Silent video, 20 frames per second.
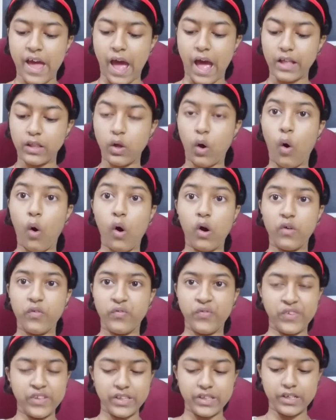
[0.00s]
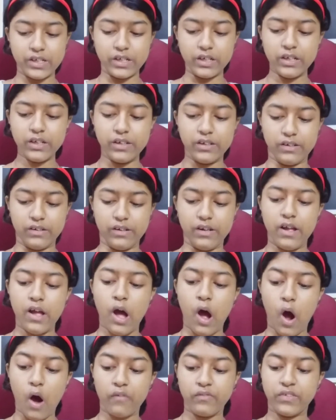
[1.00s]
an orphan girl
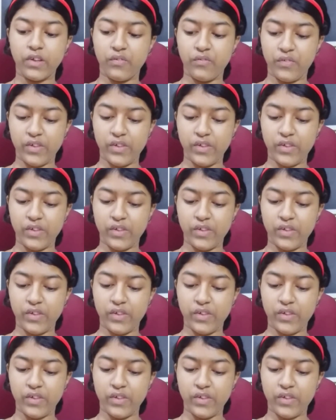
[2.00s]
of the